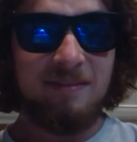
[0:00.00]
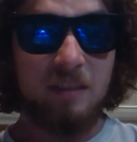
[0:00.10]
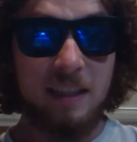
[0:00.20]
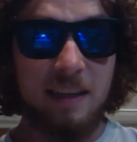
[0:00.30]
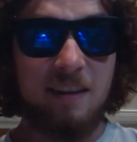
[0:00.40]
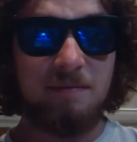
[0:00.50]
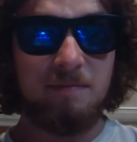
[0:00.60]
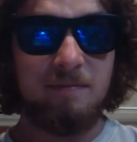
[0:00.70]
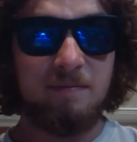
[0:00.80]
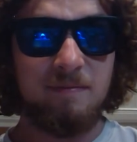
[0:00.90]
Right there.
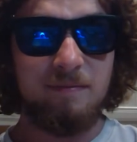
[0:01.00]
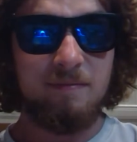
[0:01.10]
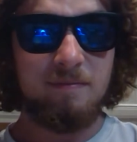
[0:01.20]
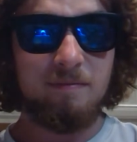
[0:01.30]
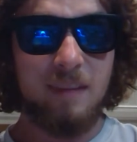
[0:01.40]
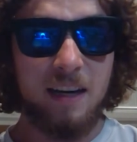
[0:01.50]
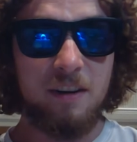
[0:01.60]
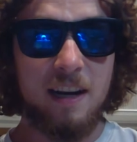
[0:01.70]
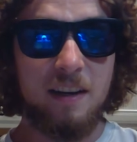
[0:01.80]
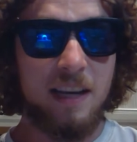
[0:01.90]
In
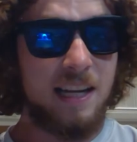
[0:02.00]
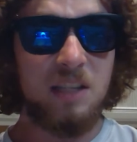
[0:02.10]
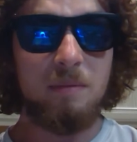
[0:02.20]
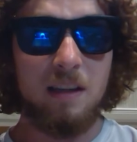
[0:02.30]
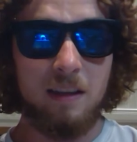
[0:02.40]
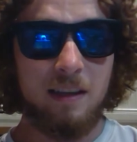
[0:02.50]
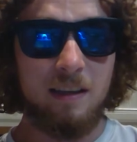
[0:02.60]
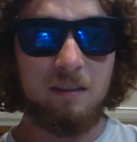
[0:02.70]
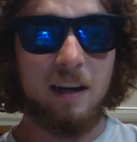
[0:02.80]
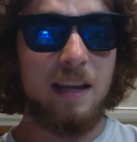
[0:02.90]
your head. Intimately.
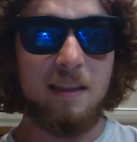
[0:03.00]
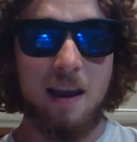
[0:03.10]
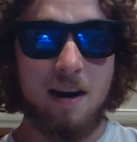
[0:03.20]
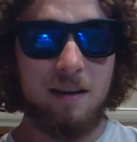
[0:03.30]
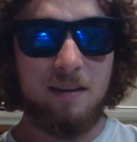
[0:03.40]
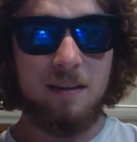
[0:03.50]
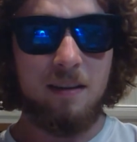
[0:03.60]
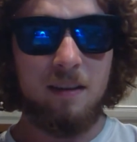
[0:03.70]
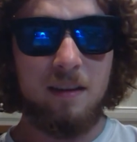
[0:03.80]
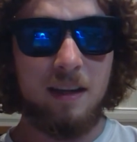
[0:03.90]
Right there.
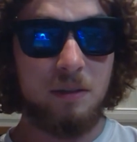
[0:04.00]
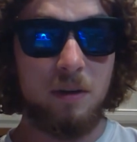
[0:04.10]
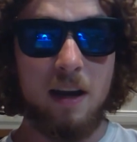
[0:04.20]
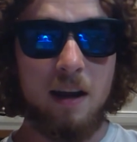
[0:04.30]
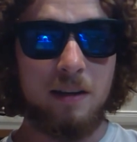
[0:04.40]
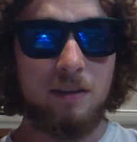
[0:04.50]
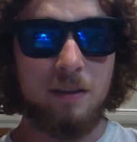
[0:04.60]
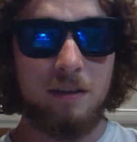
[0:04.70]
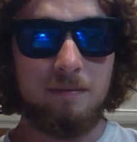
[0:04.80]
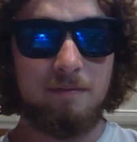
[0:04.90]
That's where God is
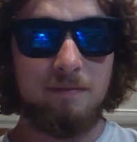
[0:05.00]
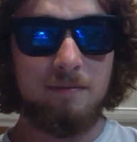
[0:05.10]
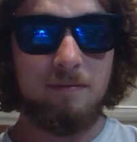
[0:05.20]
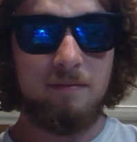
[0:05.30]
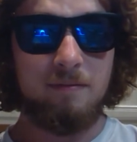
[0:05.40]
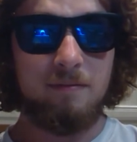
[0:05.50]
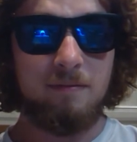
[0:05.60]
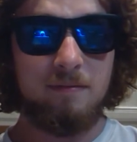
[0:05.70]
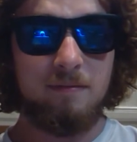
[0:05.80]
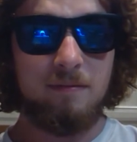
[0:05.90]
too.
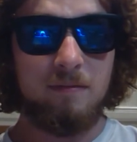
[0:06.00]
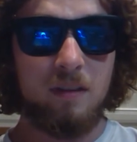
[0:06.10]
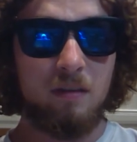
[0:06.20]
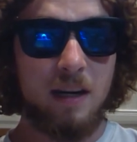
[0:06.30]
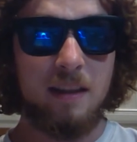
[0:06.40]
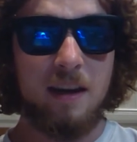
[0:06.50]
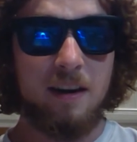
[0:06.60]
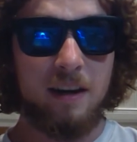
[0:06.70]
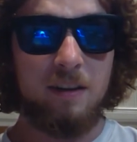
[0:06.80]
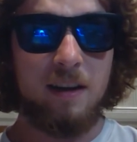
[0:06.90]
Right there
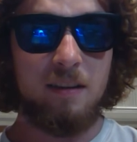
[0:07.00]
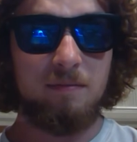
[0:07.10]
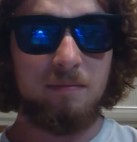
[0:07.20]
in your head.